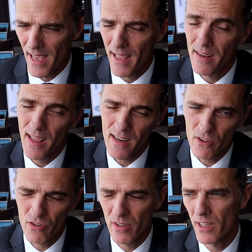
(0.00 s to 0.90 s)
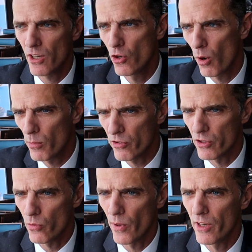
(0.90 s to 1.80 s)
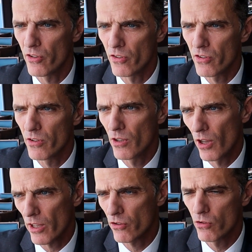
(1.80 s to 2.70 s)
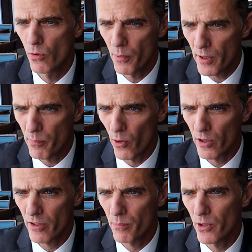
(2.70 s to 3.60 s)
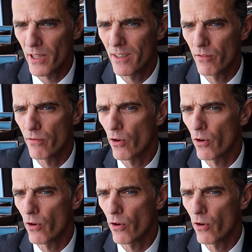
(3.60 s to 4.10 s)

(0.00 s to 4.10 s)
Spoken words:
And that is in normal situations not super important, but in,